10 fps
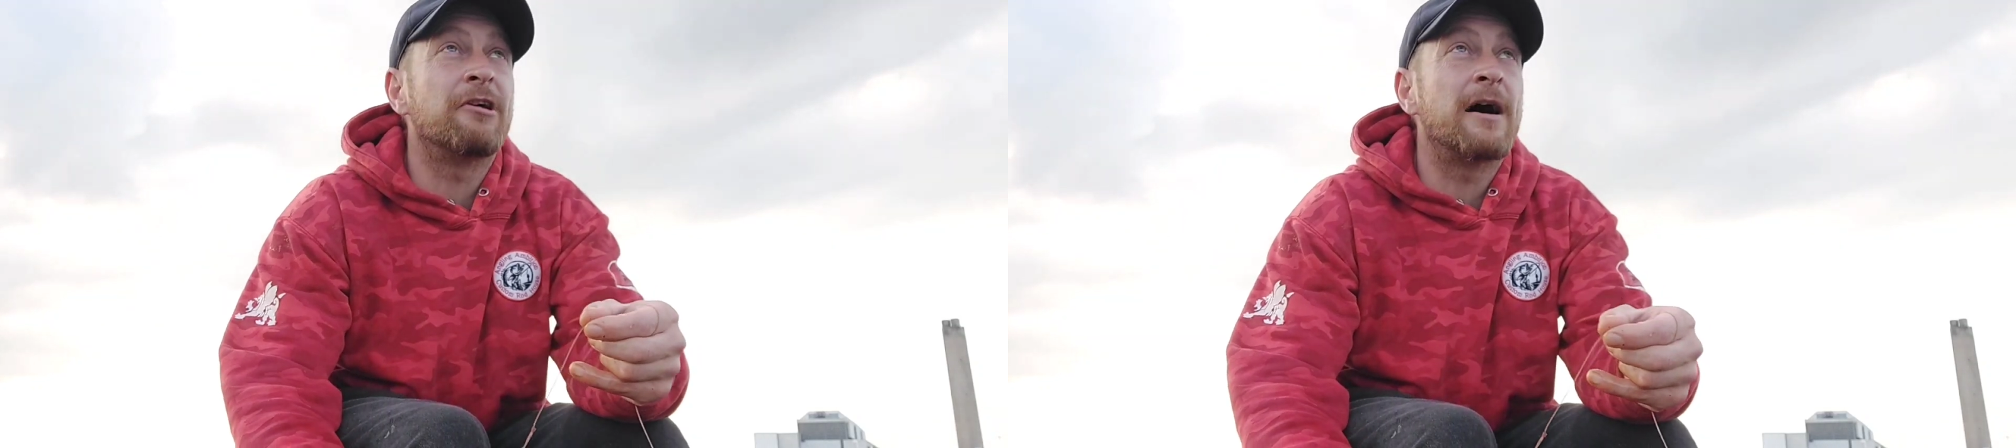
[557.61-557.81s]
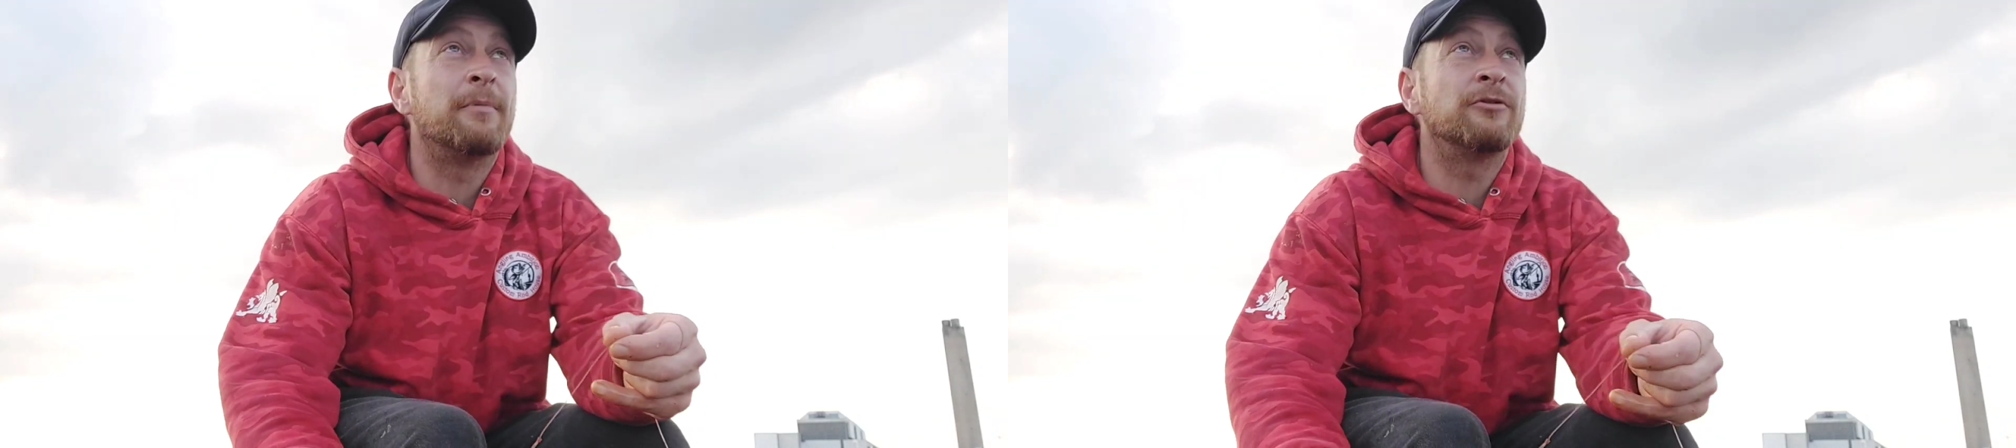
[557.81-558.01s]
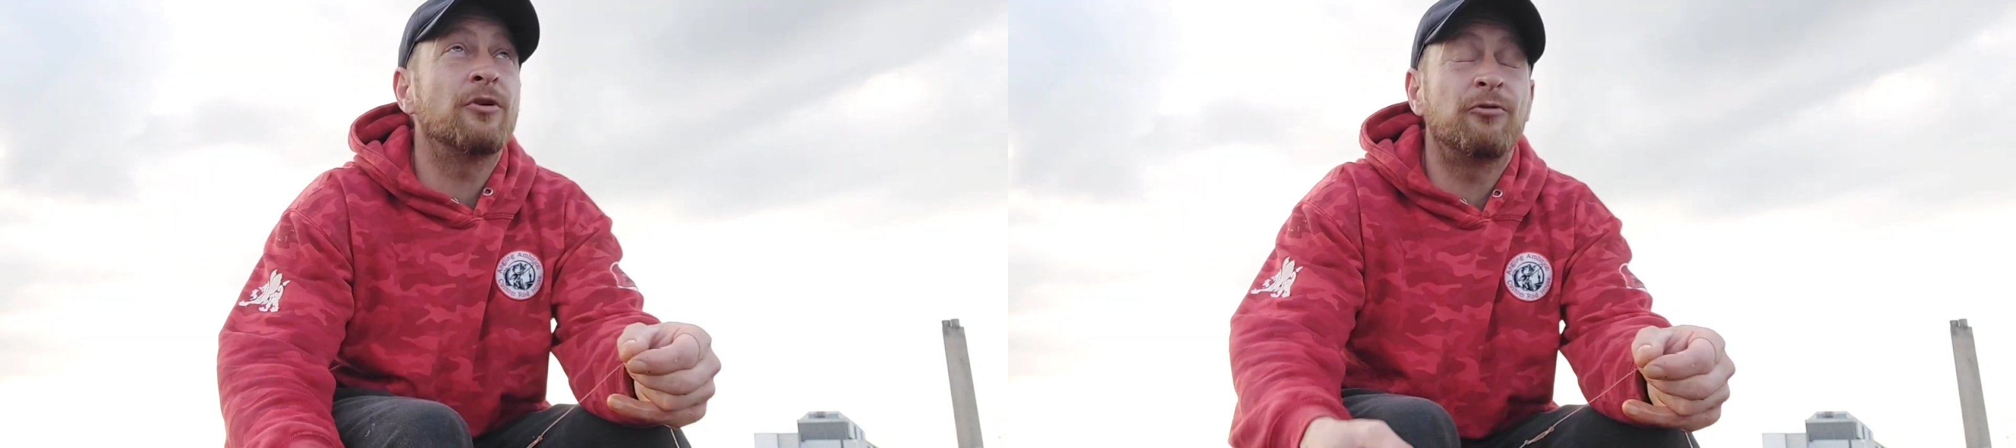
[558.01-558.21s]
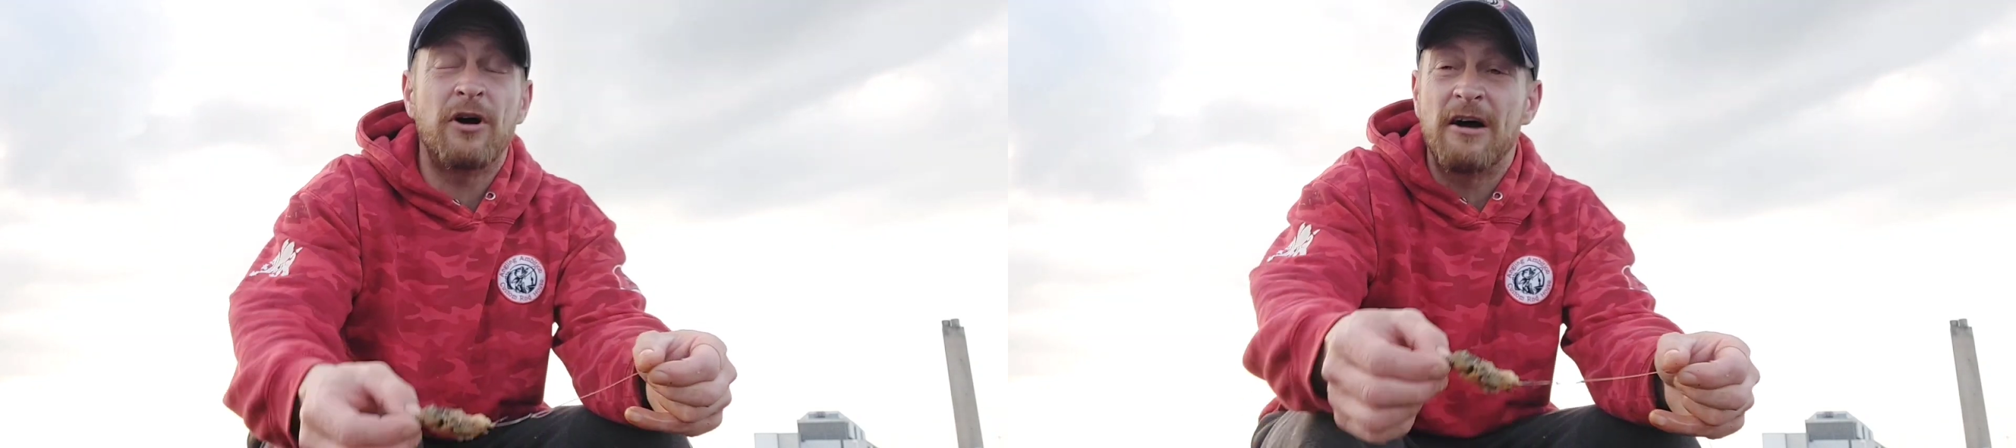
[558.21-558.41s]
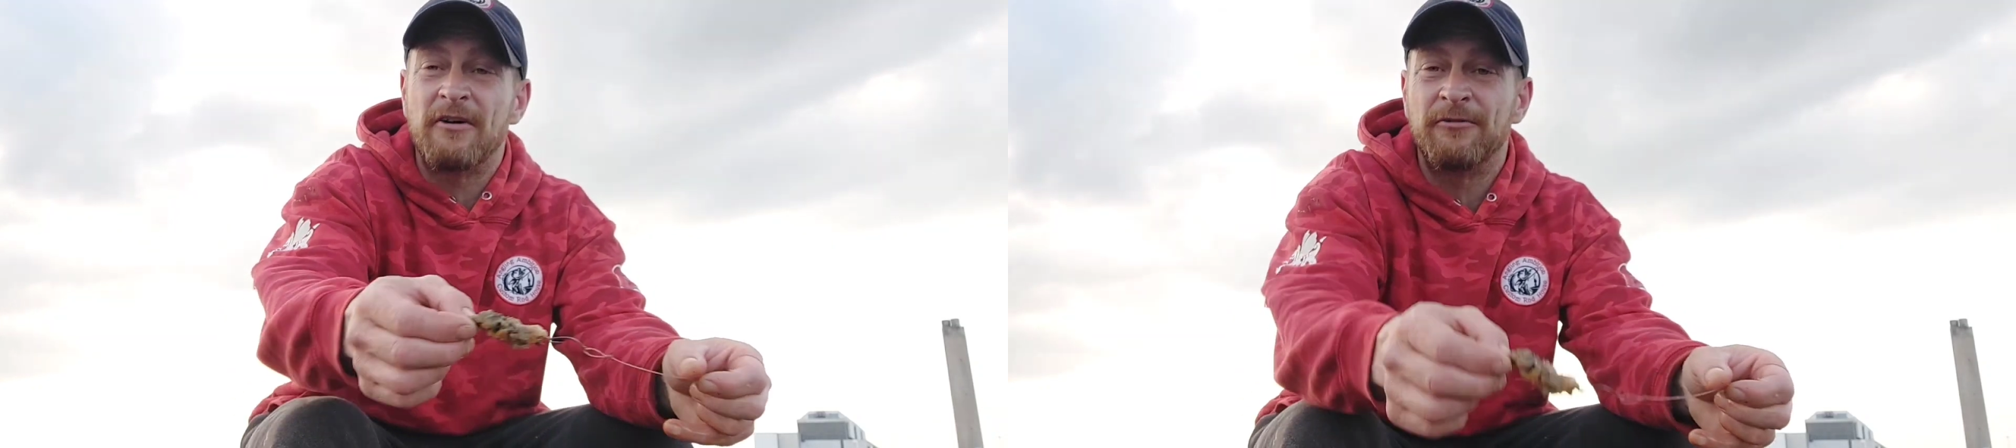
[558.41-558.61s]
crab, and so
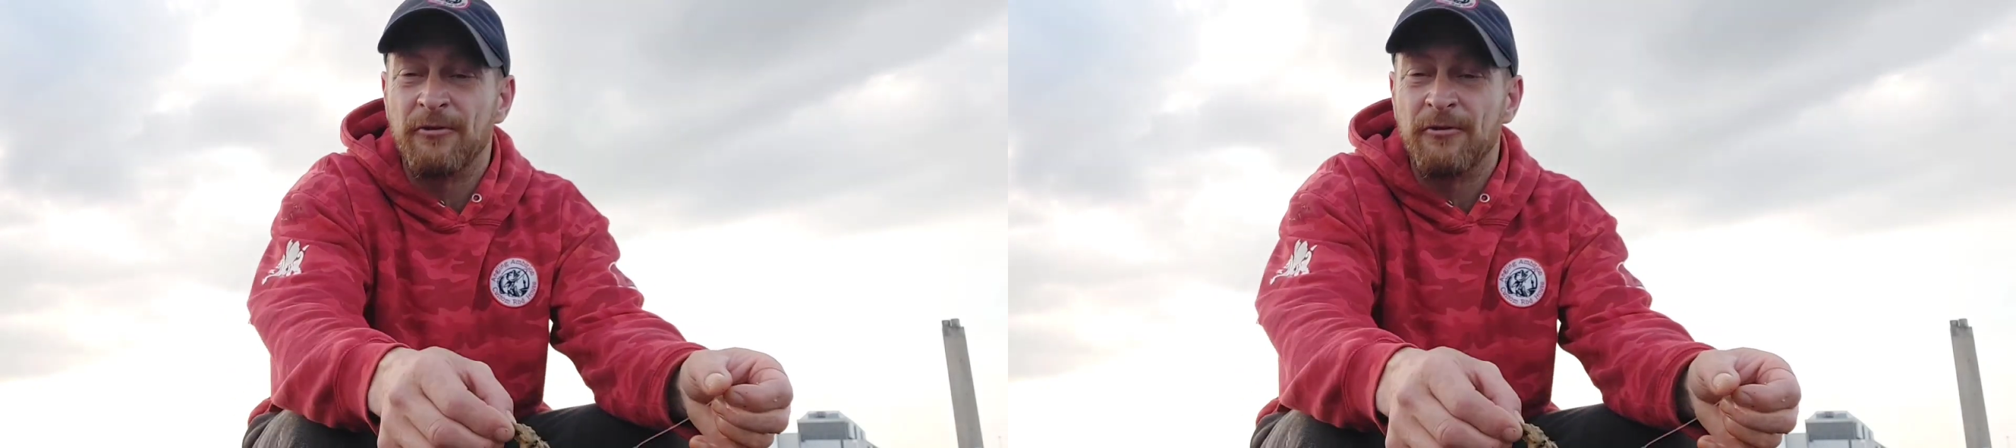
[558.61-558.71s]
far I've had